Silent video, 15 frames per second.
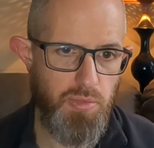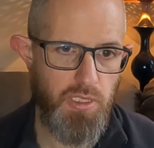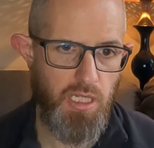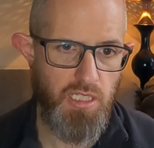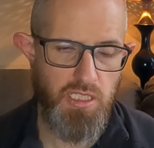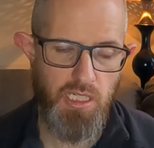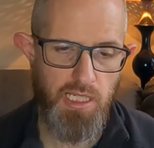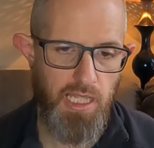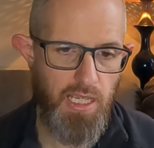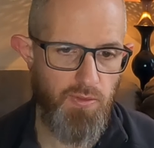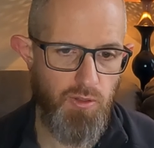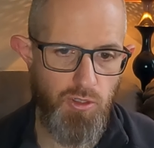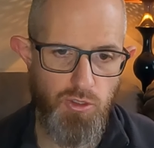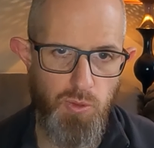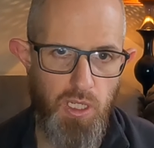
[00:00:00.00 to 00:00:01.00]
potentially
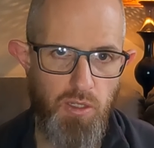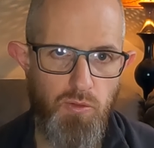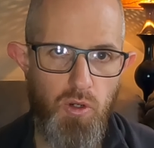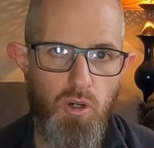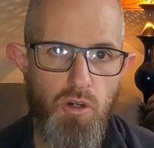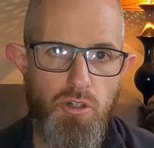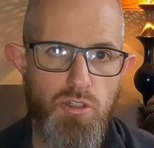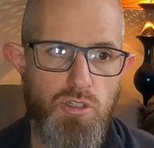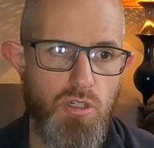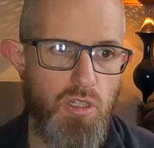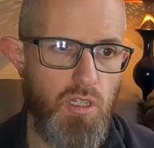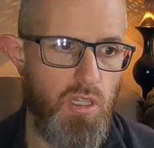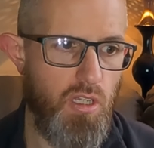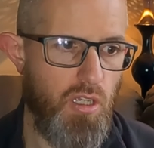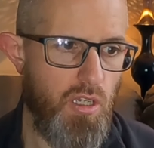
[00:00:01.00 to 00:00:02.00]
11 or 12 hours
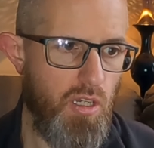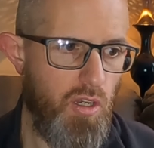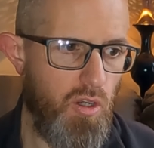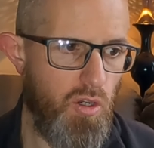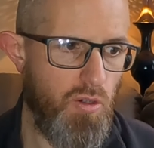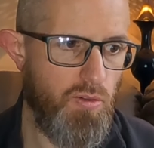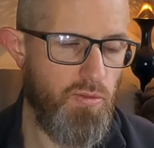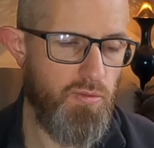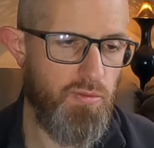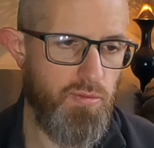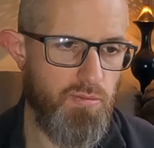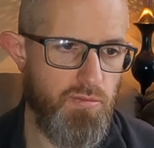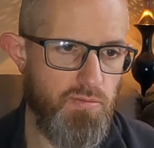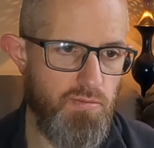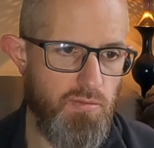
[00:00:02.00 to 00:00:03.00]
of
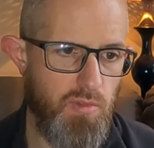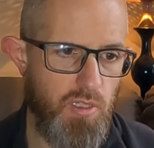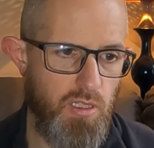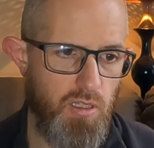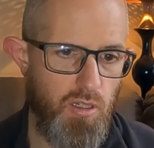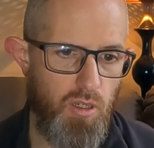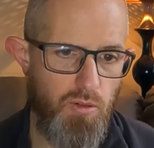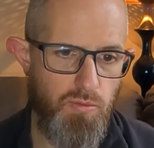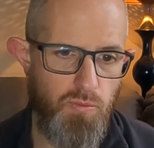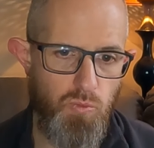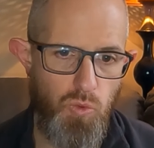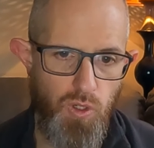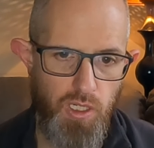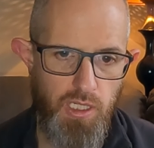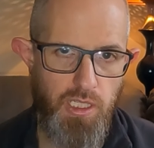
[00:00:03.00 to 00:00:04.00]

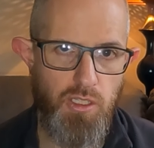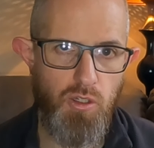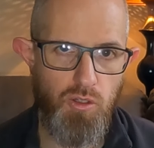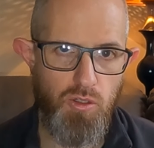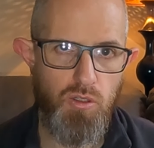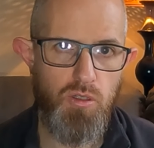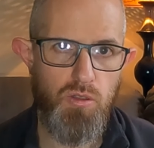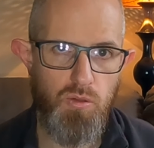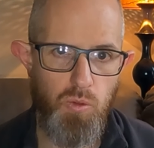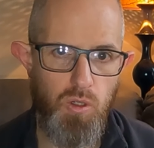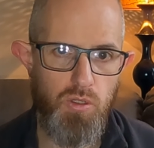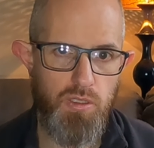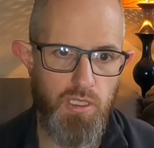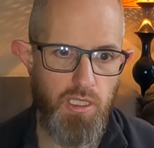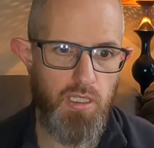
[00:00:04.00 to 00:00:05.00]
really good
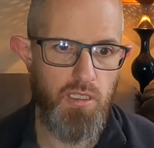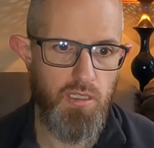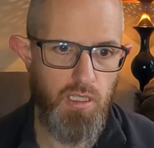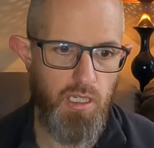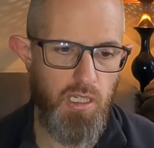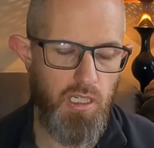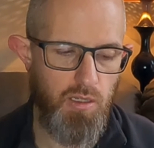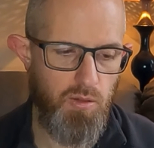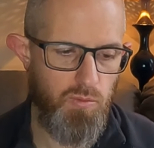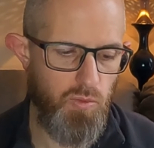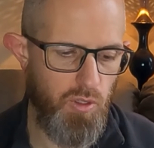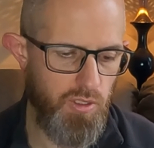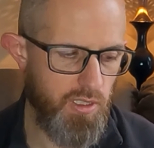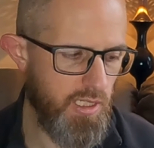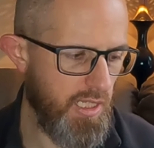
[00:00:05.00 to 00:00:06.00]
quality
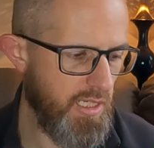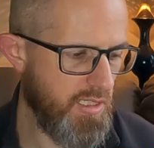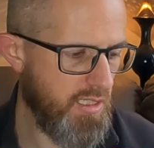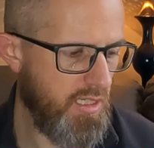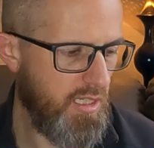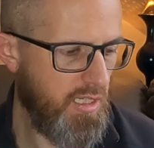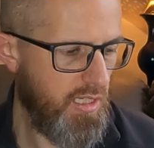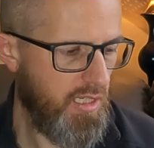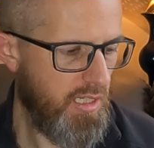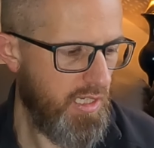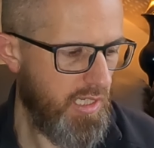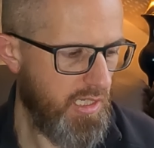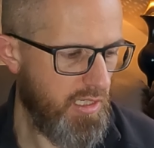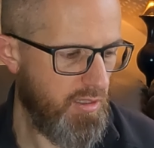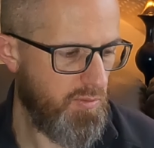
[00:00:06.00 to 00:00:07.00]
running light,
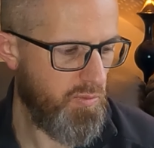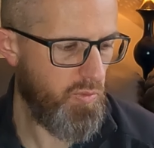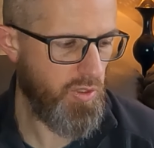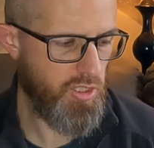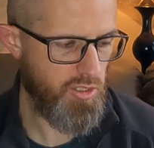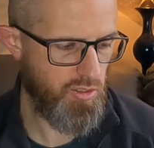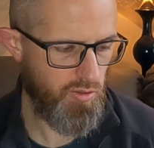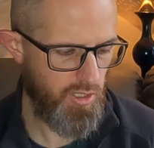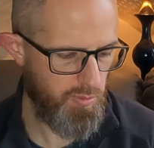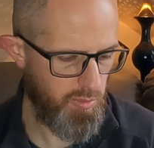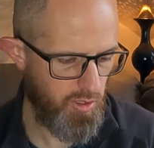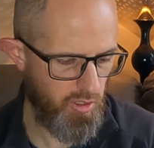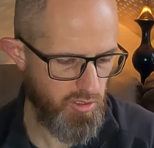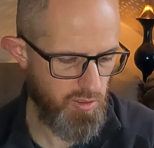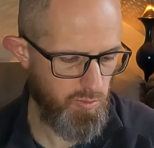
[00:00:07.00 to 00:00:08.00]
which is great
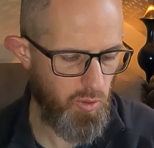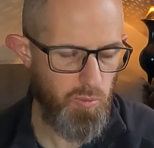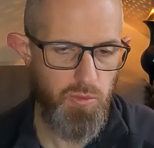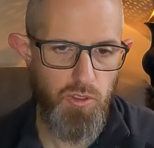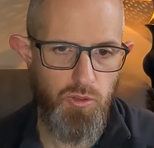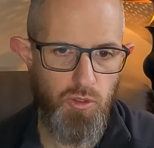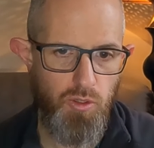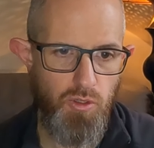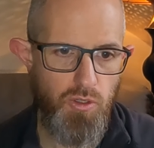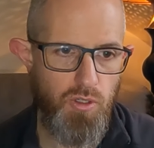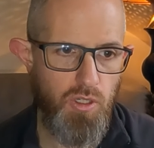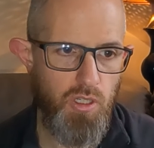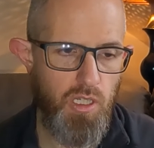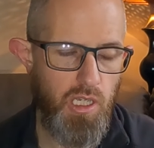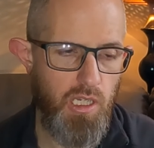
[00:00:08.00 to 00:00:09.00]
because I'm hoping to do